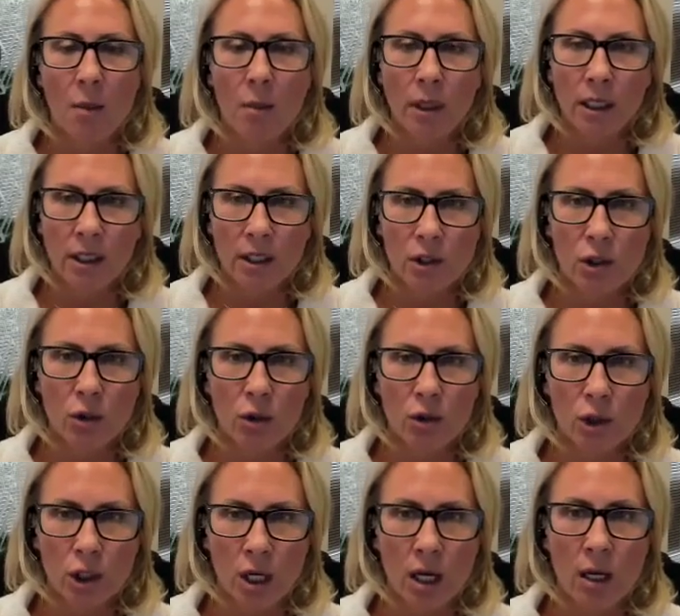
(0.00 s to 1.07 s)
But it is your
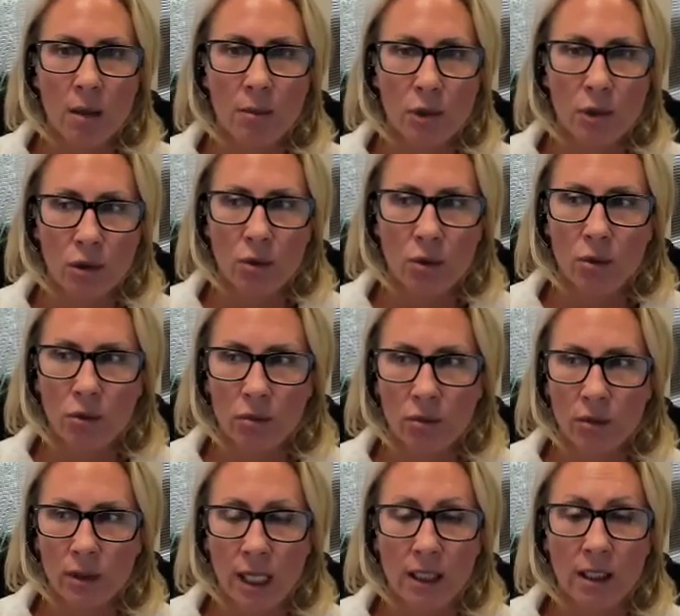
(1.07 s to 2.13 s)
job to
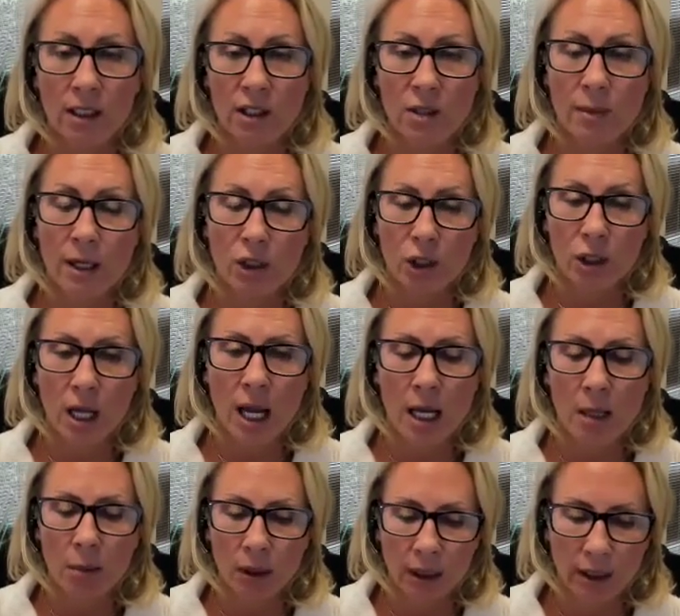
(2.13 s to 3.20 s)
get an inspection,
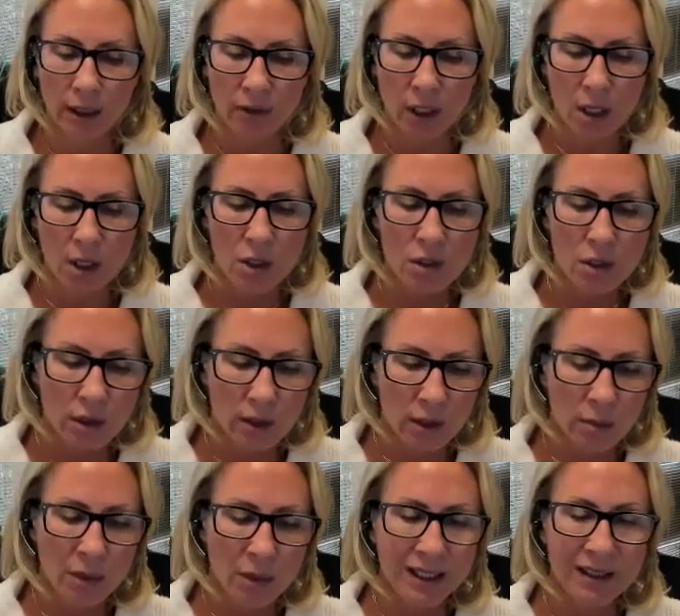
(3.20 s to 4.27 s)
I believe, so
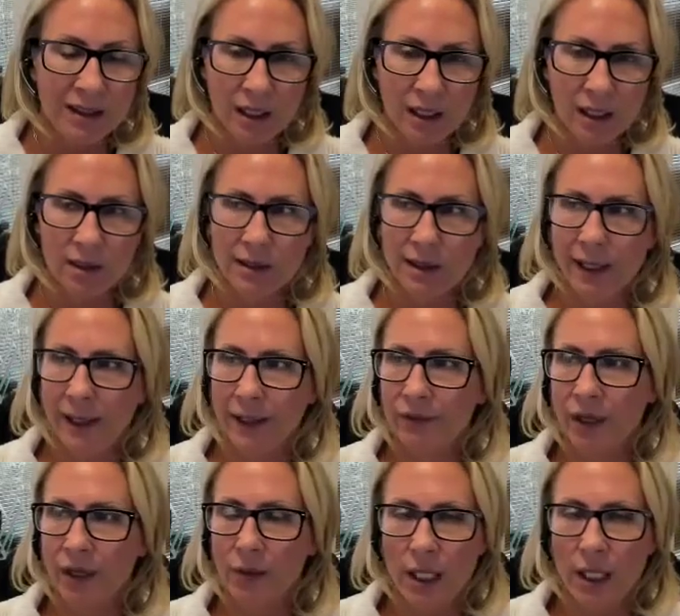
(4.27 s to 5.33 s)
that big things like
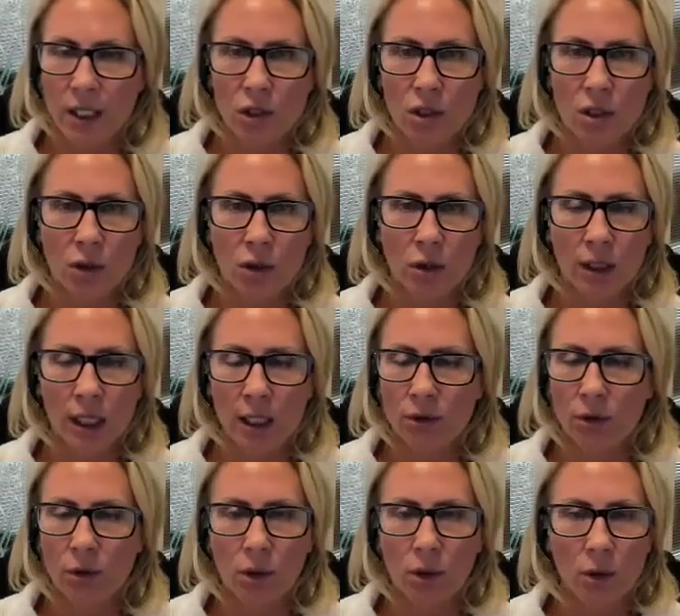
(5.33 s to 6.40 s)
foundation or
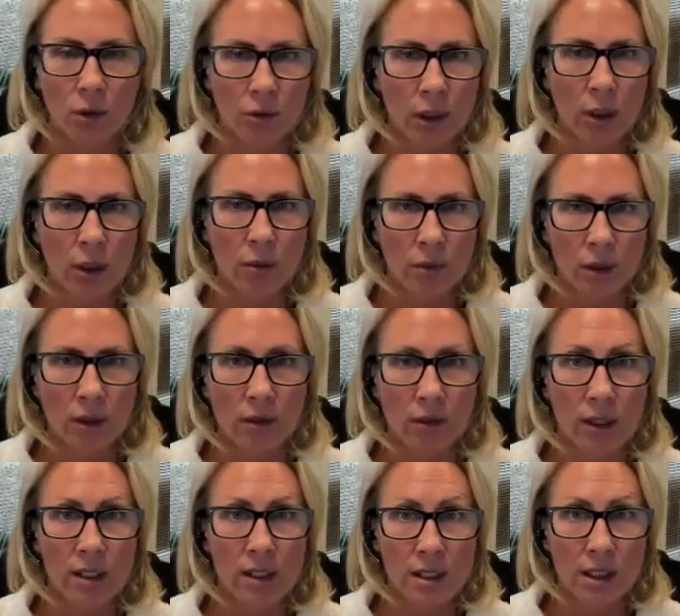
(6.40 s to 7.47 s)
electrical or, you know, the
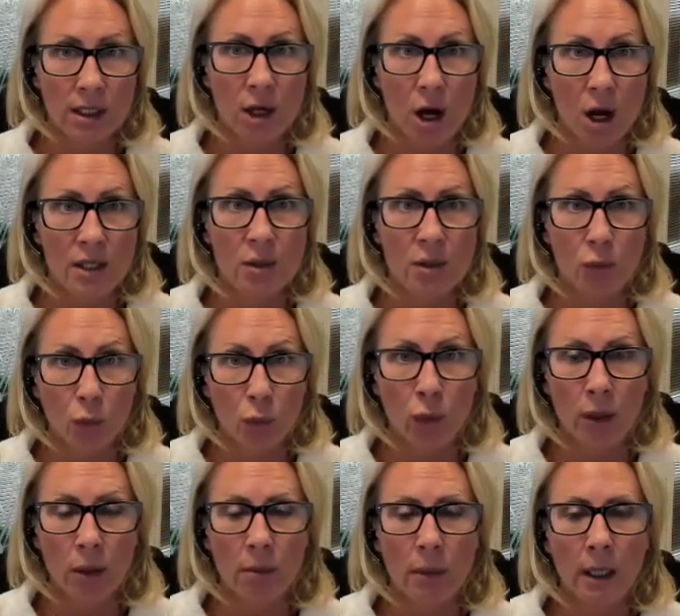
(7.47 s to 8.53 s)
things that cost
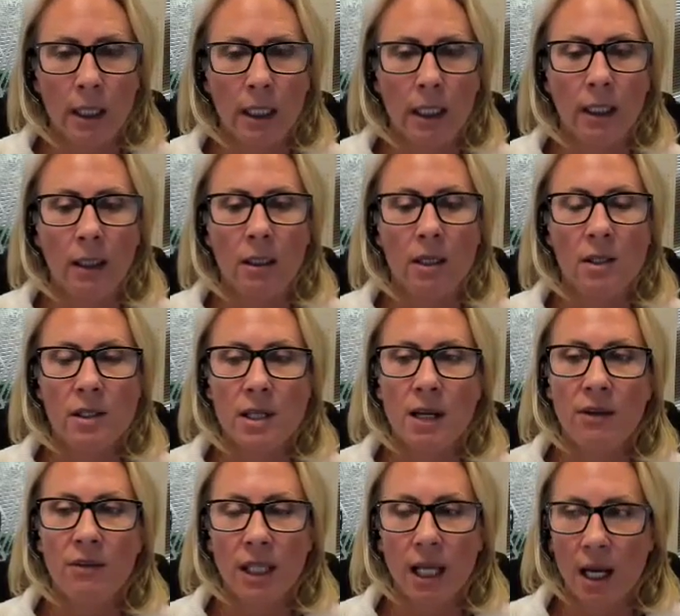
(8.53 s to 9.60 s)
real money,
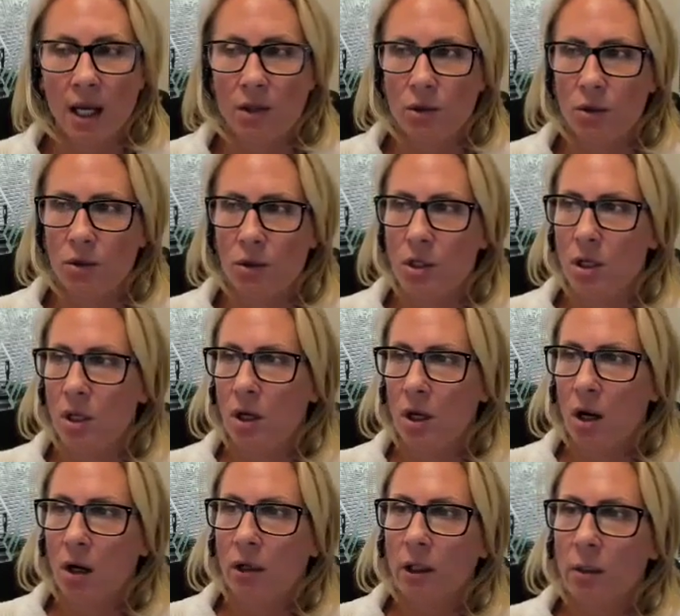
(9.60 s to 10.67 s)
safety hazards
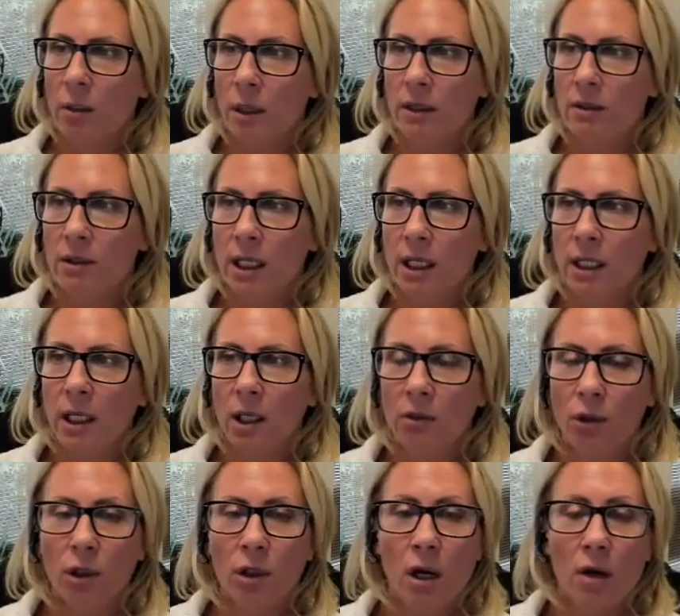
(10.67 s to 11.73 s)
are going to be taken care
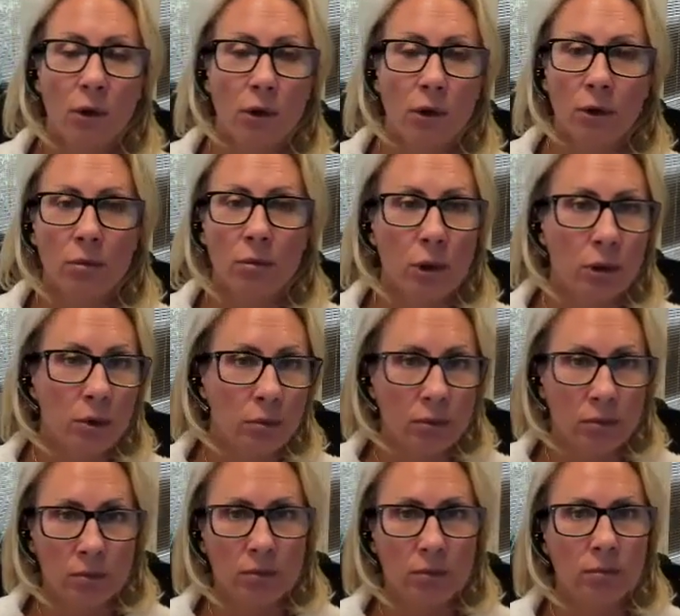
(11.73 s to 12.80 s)
of or covered, or you're
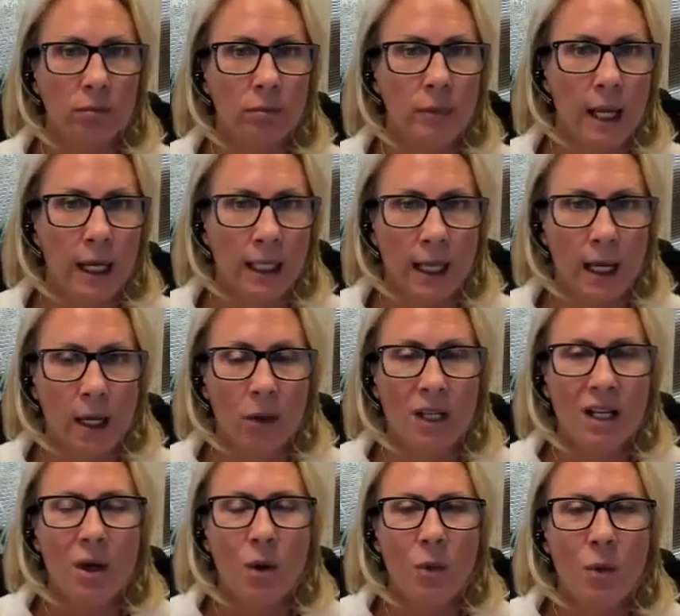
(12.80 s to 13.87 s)
backing
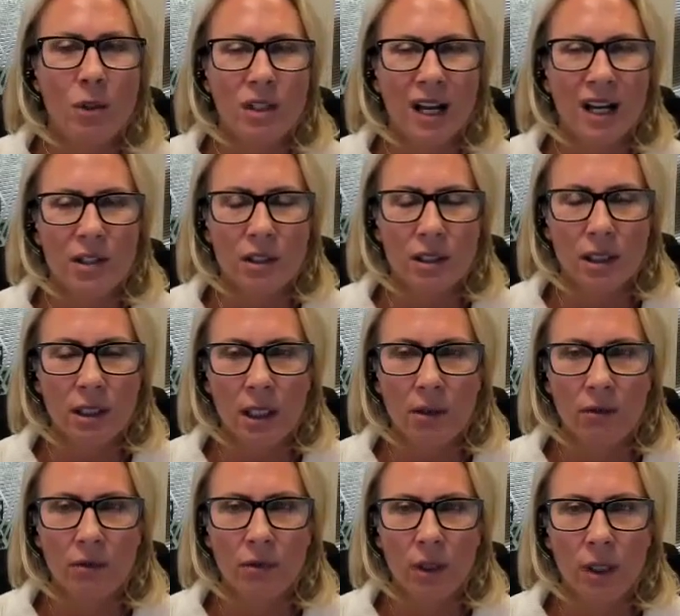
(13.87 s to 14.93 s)
out, which actually kind
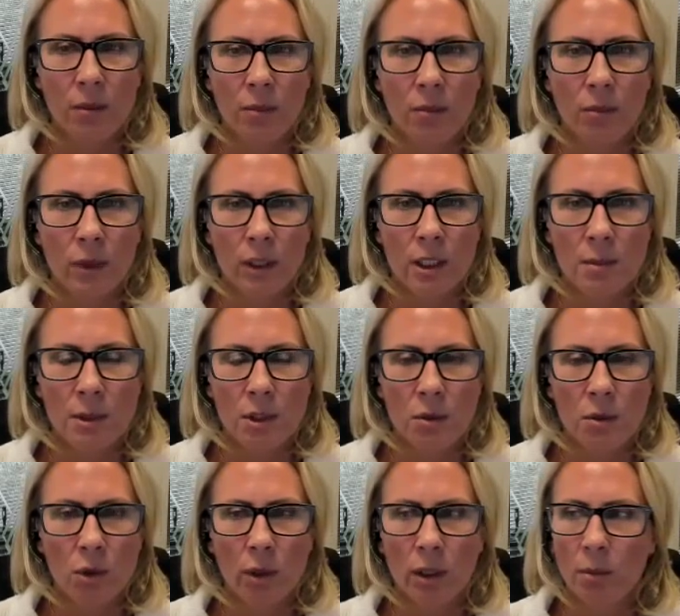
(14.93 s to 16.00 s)
of brings me
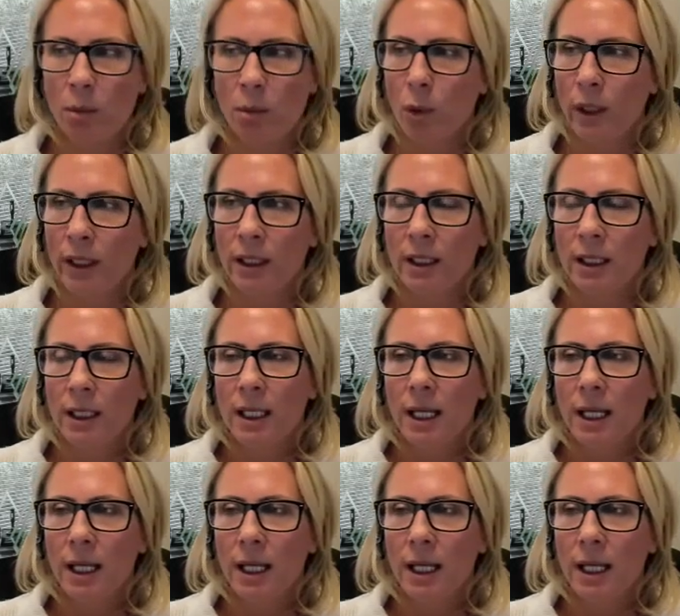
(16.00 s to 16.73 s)
to a quick point.